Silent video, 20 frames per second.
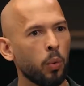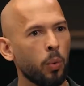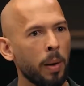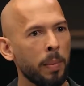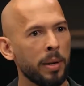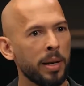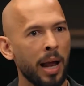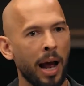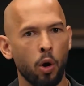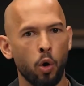the
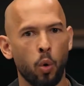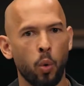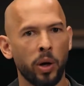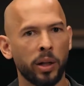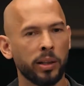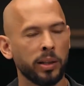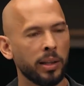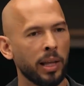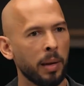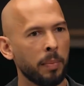women, how
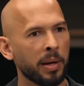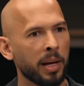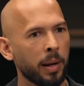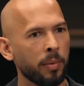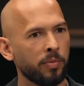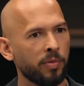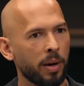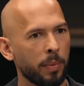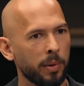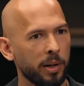quickly they
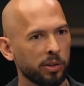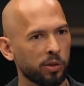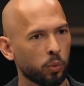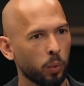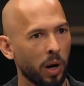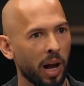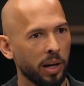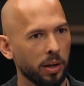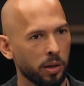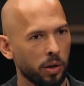became feminists
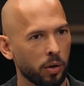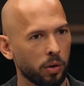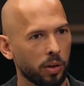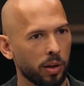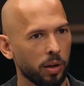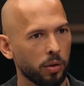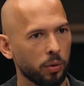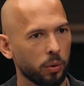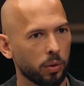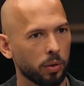when I had to go to
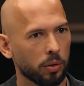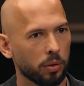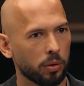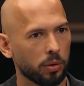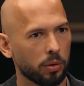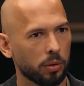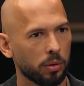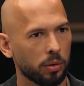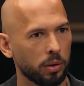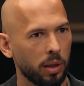that door.
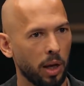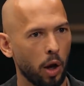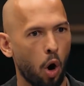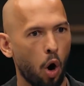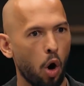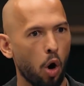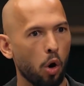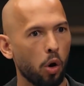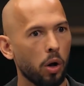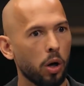They
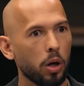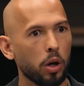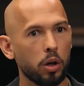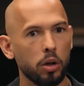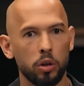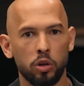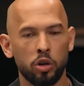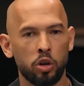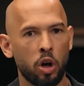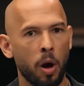all
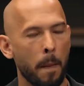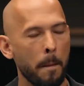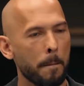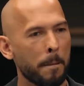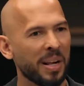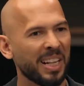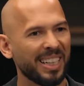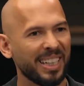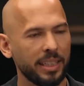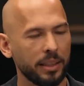
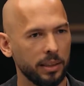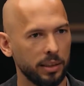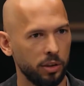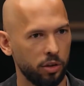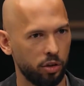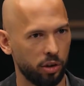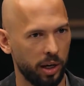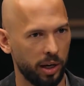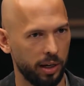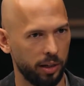completely
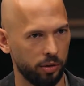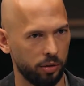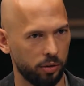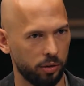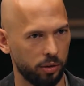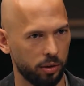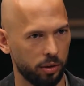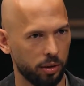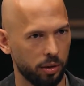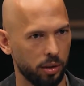
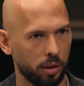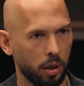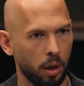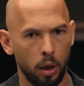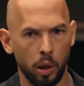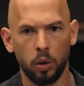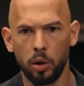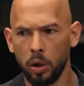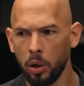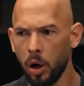changed.
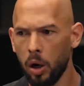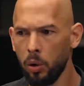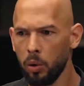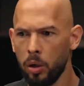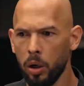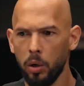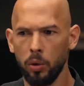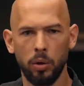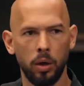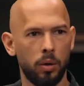
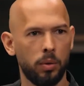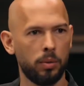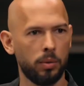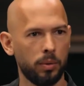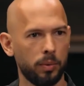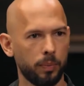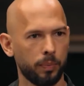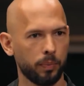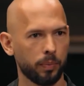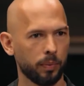Go.
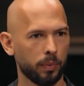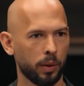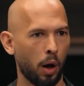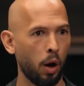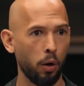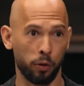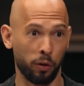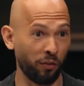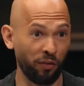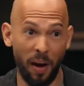
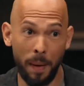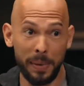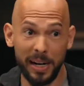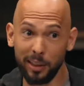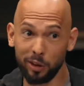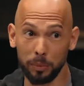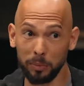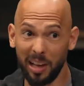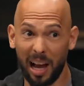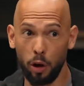Oh, the
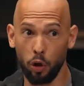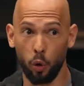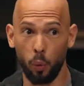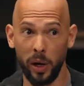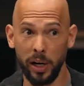feminism's out the